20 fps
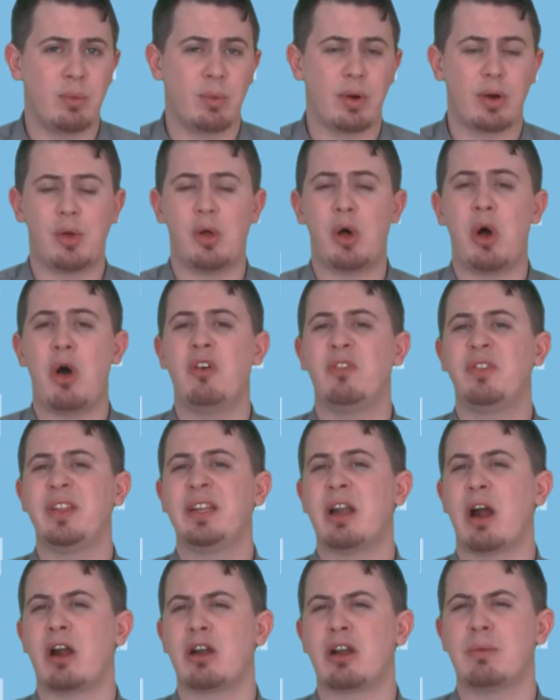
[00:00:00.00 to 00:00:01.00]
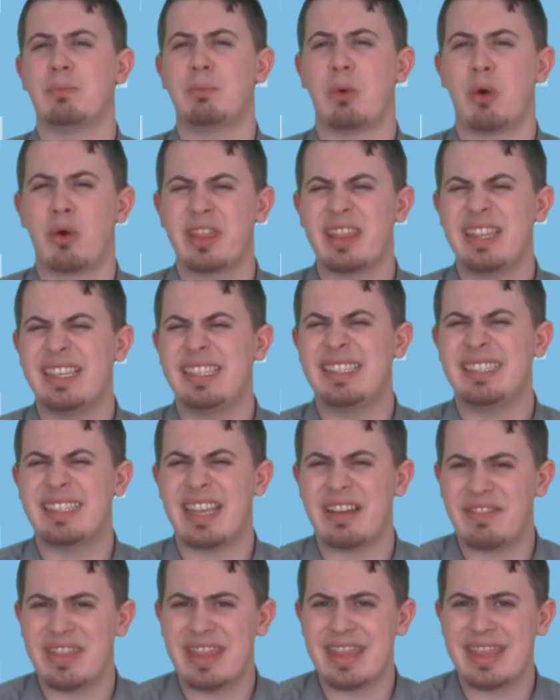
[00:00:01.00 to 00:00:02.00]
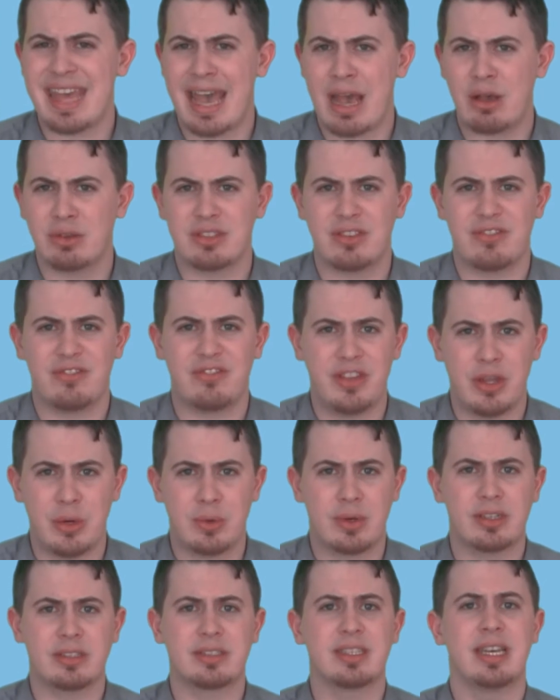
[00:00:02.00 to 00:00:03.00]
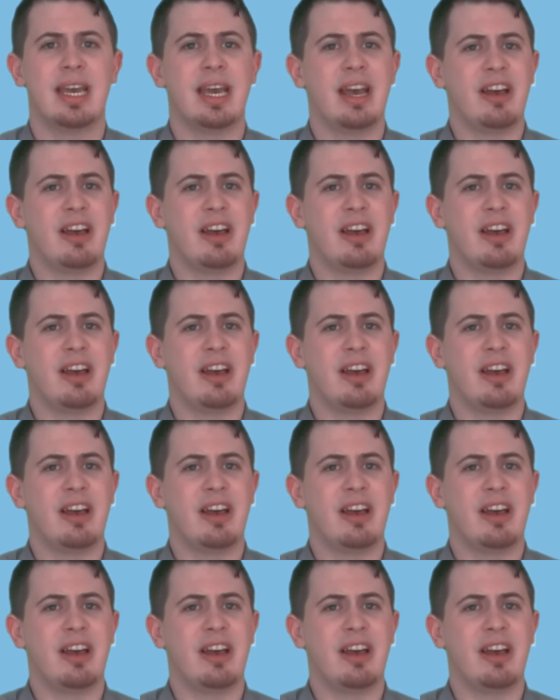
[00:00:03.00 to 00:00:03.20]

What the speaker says: where it will hopefully garner more than the 7,000 viewers